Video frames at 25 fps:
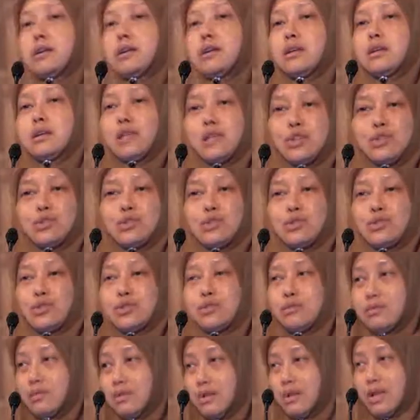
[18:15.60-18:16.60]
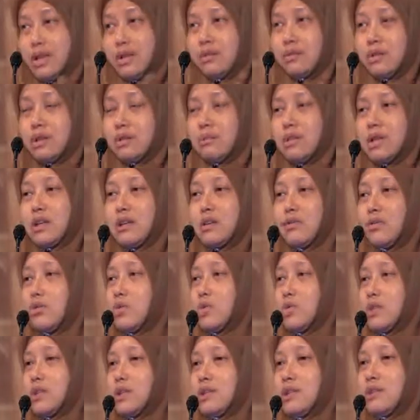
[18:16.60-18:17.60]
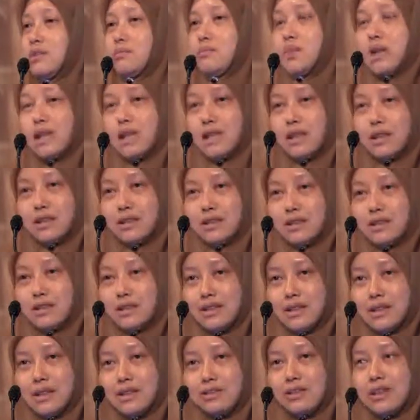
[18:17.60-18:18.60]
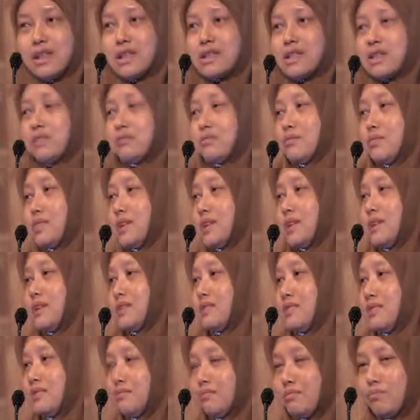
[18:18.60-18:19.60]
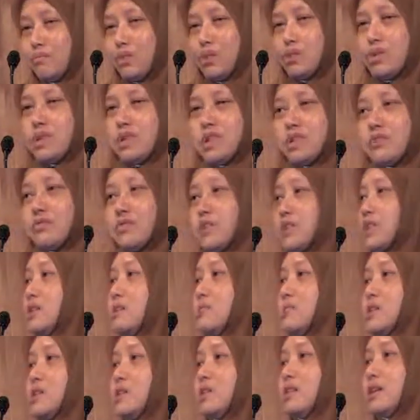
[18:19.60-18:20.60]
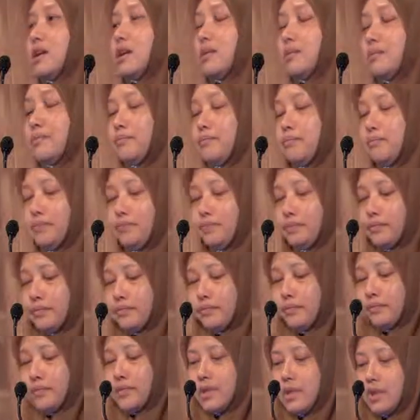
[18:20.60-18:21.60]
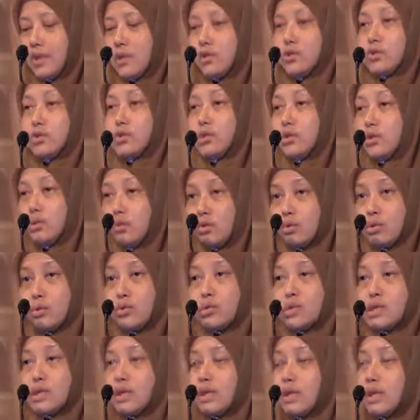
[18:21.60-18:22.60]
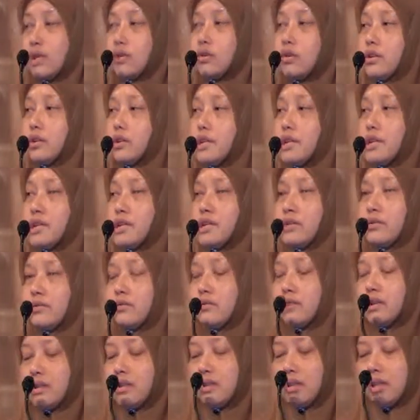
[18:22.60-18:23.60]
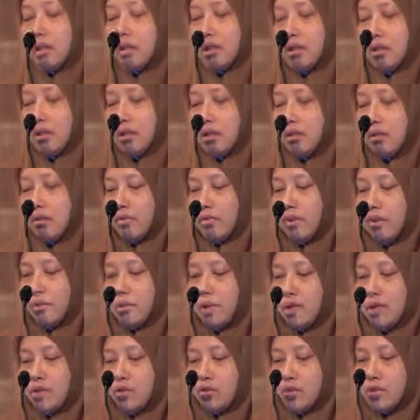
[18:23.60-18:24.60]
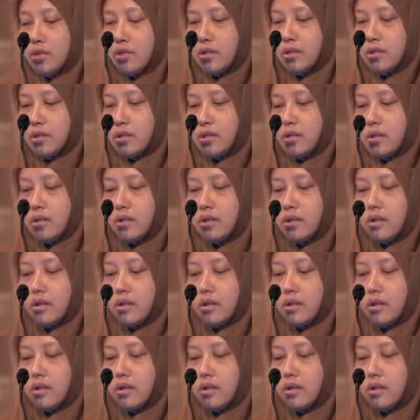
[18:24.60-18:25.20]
the children, keep them in order by giving some punitive terms in there. So those are the contents of family trusts.